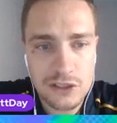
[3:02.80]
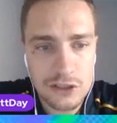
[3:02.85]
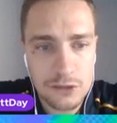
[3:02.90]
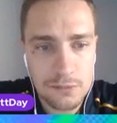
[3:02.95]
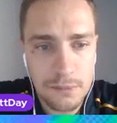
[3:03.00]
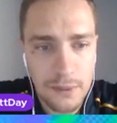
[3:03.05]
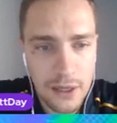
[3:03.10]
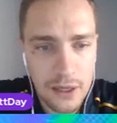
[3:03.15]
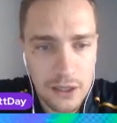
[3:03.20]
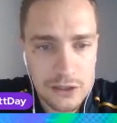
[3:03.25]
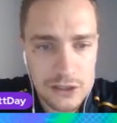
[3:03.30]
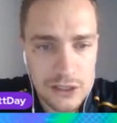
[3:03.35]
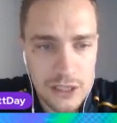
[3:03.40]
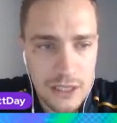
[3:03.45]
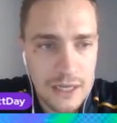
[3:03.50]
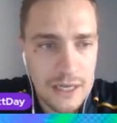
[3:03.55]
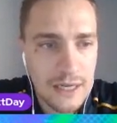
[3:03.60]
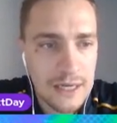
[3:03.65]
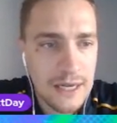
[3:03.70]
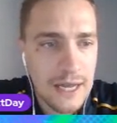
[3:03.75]
to Spurs.
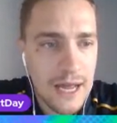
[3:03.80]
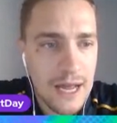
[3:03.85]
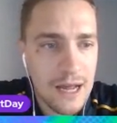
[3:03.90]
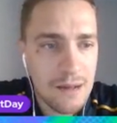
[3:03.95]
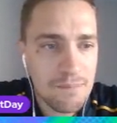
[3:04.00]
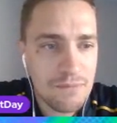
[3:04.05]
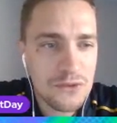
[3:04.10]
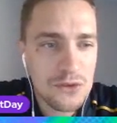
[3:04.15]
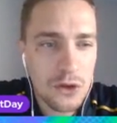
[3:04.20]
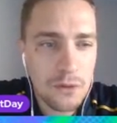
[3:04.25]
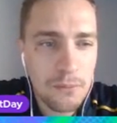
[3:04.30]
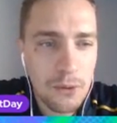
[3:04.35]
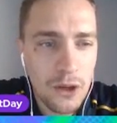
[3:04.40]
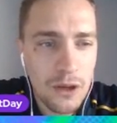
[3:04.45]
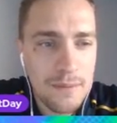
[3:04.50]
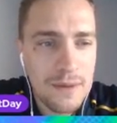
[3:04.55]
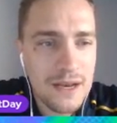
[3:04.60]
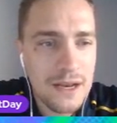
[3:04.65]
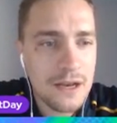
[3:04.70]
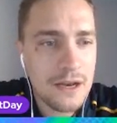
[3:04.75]
So I put
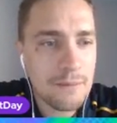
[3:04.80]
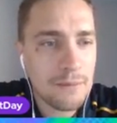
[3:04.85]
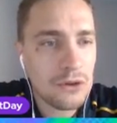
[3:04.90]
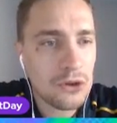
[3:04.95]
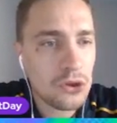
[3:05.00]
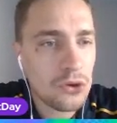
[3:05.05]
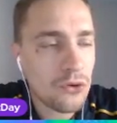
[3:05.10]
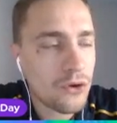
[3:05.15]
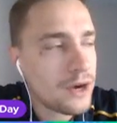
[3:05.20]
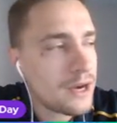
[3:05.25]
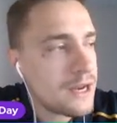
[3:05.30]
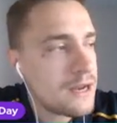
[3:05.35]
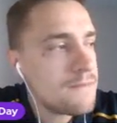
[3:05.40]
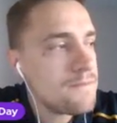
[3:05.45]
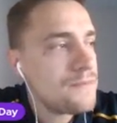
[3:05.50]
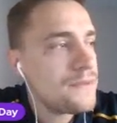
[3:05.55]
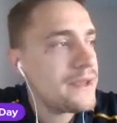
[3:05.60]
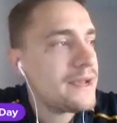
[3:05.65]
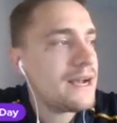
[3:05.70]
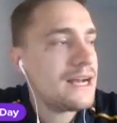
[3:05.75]
him in at number 3
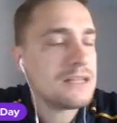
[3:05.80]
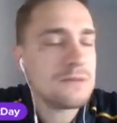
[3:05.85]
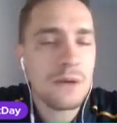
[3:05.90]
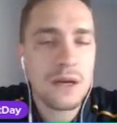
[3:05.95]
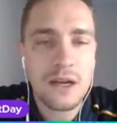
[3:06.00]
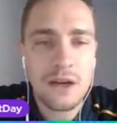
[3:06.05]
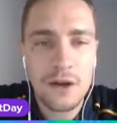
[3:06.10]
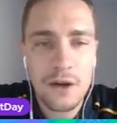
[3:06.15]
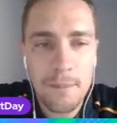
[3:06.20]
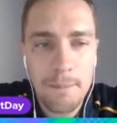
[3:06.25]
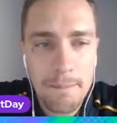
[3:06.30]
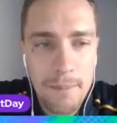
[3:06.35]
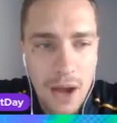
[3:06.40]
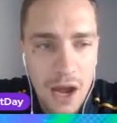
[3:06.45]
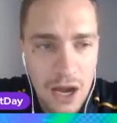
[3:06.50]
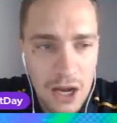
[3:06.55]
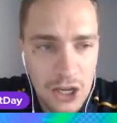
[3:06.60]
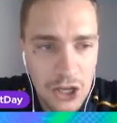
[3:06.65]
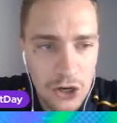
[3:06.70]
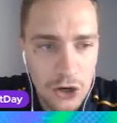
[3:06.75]
as my kind of
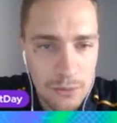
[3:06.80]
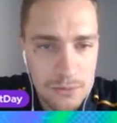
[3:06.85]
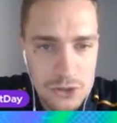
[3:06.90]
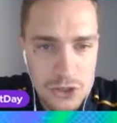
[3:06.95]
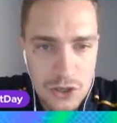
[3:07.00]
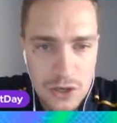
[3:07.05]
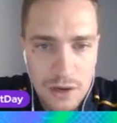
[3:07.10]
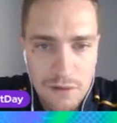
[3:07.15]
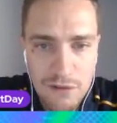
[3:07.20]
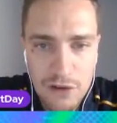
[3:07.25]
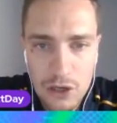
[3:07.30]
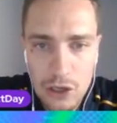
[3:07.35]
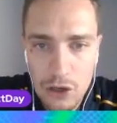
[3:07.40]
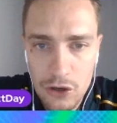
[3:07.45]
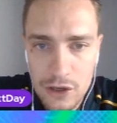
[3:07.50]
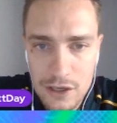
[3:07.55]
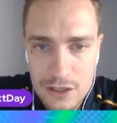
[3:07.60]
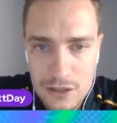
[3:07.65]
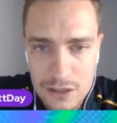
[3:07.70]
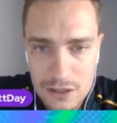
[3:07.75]
bargain option if you're
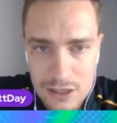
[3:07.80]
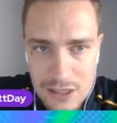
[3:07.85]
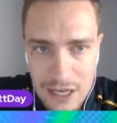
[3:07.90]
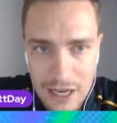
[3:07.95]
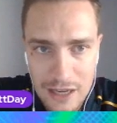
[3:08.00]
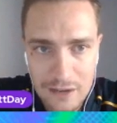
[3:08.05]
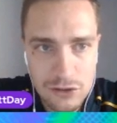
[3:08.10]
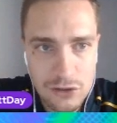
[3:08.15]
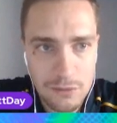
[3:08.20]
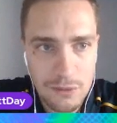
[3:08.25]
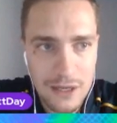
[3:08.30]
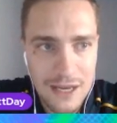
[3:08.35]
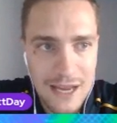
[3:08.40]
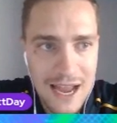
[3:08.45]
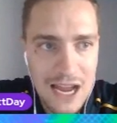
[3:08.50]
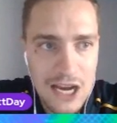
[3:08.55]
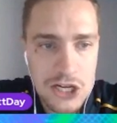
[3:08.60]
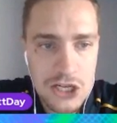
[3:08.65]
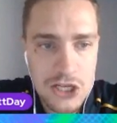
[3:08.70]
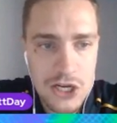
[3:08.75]
looking to save some
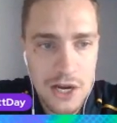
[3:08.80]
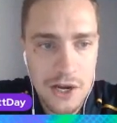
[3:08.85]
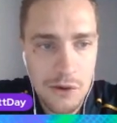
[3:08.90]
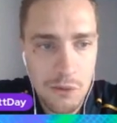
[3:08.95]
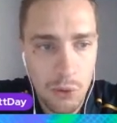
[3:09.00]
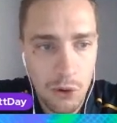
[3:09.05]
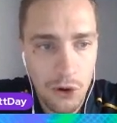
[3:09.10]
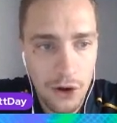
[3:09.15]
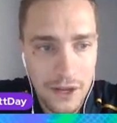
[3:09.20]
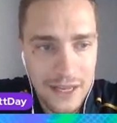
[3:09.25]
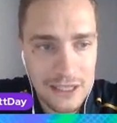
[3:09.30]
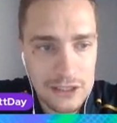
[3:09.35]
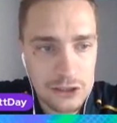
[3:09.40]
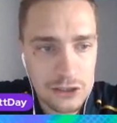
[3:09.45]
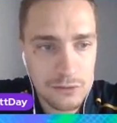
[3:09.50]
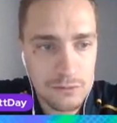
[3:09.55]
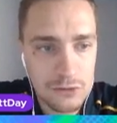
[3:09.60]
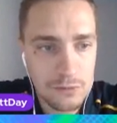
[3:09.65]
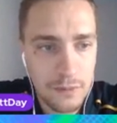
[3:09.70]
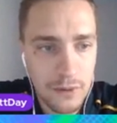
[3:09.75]
cash and you want to get
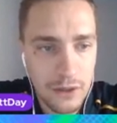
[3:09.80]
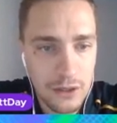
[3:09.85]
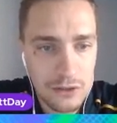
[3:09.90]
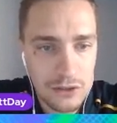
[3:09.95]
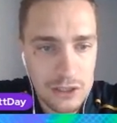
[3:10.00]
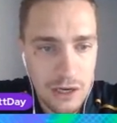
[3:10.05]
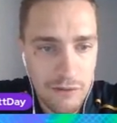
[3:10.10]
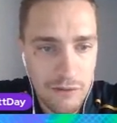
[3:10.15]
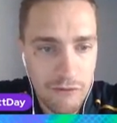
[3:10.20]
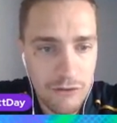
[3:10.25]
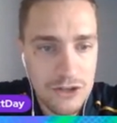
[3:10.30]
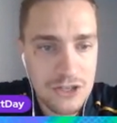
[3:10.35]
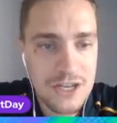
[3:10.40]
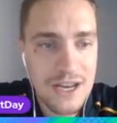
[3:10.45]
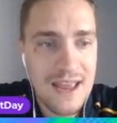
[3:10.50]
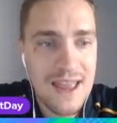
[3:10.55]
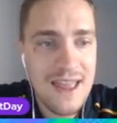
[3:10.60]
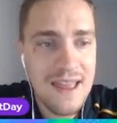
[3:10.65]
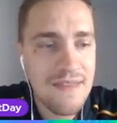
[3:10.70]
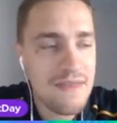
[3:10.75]
some Spurs coverage
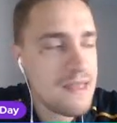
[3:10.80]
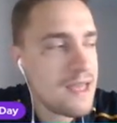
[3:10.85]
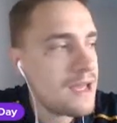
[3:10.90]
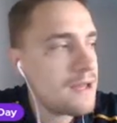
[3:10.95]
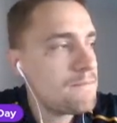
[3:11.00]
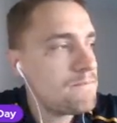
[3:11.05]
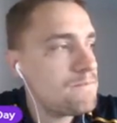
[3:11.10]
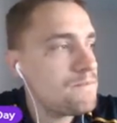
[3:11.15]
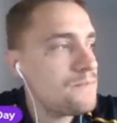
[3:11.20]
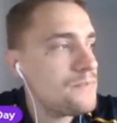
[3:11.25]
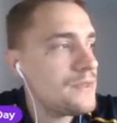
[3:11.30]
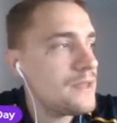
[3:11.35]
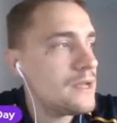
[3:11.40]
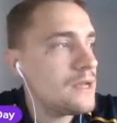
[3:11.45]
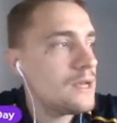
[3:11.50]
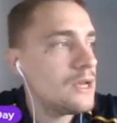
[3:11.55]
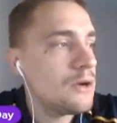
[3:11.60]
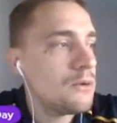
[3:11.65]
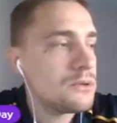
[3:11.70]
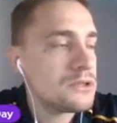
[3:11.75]
in there.
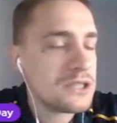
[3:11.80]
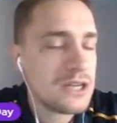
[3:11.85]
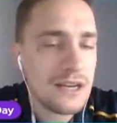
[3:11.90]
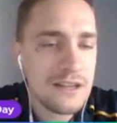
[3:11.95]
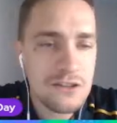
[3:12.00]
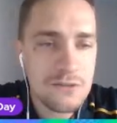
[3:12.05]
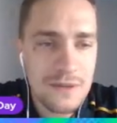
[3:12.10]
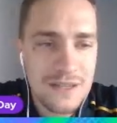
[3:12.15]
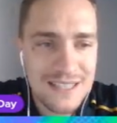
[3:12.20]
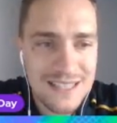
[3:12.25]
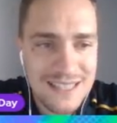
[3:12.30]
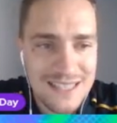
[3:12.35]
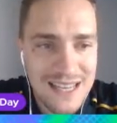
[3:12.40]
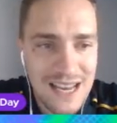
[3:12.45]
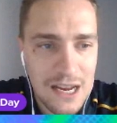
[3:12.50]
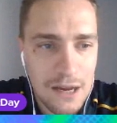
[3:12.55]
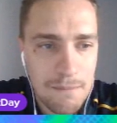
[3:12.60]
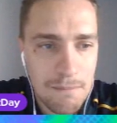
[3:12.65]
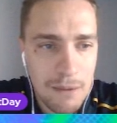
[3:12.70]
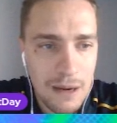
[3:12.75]
Which leads me to
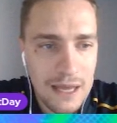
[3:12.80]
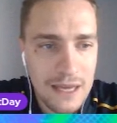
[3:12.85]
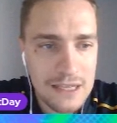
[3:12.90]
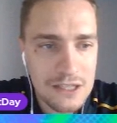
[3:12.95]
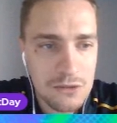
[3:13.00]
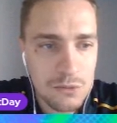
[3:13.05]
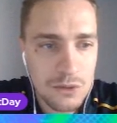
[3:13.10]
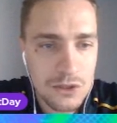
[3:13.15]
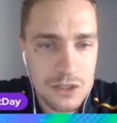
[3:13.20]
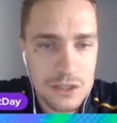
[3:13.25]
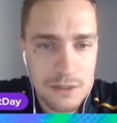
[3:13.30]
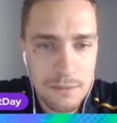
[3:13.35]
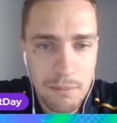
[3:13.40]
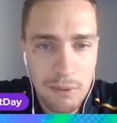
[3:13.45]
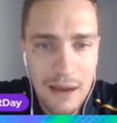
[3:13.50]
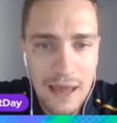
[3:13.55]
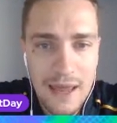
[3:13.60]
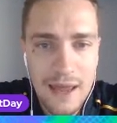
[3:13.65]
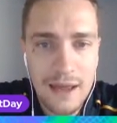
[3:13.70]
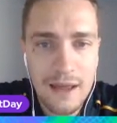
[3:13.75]
second place, which is a
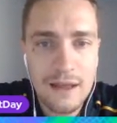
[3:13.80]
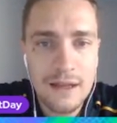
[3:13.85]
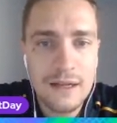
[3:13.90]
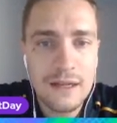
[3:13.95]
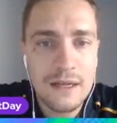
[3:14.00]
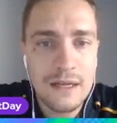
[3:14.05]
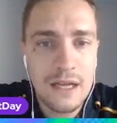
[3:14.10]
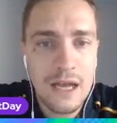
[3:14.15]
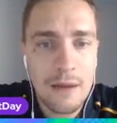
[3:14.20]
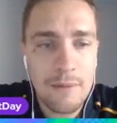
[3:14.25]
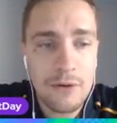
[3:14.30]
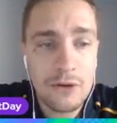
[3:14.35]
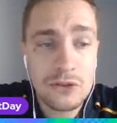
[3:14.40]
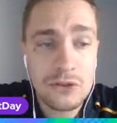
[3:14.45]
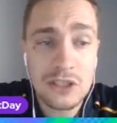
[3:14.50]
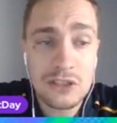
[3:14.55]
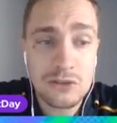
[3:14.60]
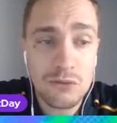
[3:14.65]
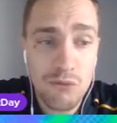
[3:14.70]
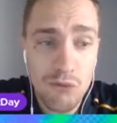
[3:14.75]
player
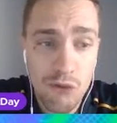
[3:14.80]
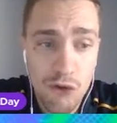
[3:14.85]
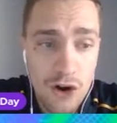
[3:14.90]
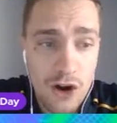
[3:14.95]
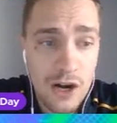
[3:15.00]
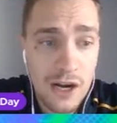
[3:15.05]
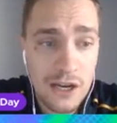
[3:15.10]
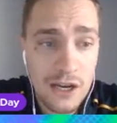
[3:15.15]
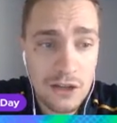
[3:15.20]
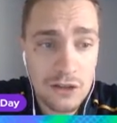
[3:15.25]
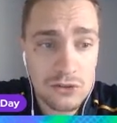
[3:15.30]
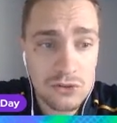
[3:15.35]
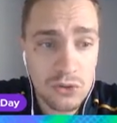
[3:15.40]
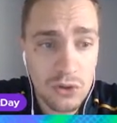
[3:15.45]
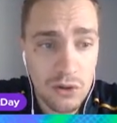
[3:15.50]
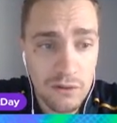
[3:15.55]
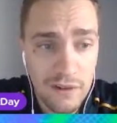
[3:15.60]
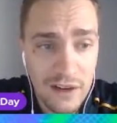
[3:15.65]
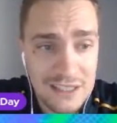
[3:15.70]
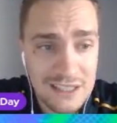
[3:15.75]
who's had some really good
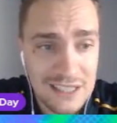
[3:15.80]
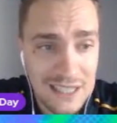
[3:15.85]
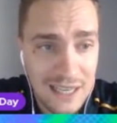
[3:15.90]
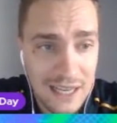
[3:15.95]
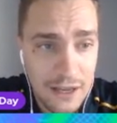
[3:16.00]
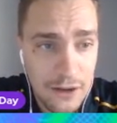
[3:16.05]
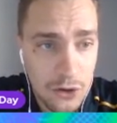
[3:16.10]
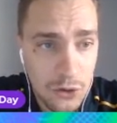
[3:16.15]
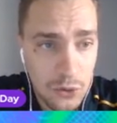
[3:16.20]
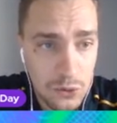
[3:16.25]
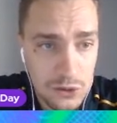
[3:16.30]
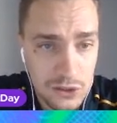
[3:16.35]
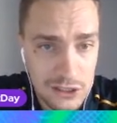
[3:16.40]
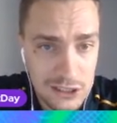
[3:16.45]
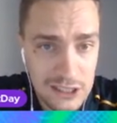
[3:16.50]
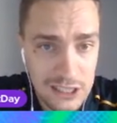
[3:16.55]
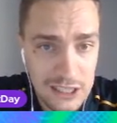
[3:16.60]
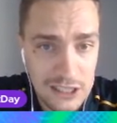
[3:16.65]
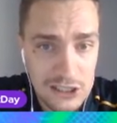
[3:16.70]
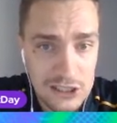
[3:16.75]
sort of isolated hauls
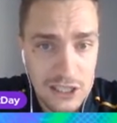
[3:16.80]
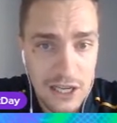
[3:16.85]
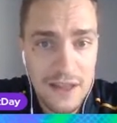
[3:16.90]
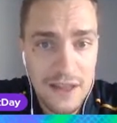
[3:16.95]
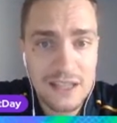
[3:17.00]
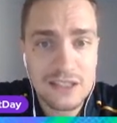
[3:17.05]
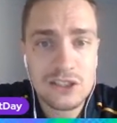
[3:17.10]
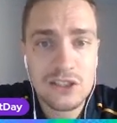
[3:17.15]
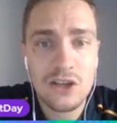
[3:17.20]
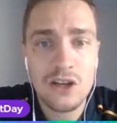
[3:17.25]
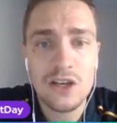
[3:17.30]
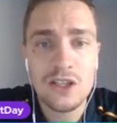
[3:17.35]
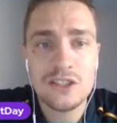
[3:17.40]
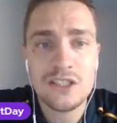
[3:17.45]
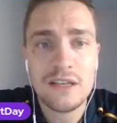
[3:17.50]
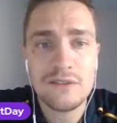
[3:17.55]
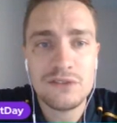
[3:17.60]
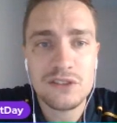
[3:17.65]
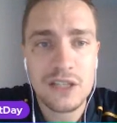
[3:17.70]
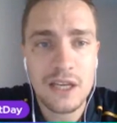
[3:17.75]
this season. And that's
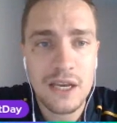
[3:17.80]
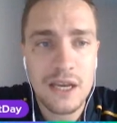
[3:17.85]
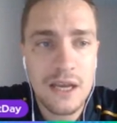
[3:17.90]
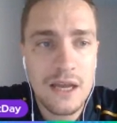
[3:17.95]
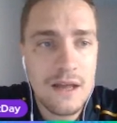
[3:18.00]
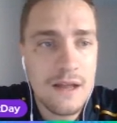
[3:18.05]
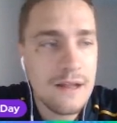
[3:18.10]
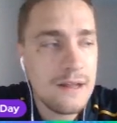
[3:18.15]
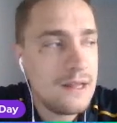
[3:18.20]
Kulusevski.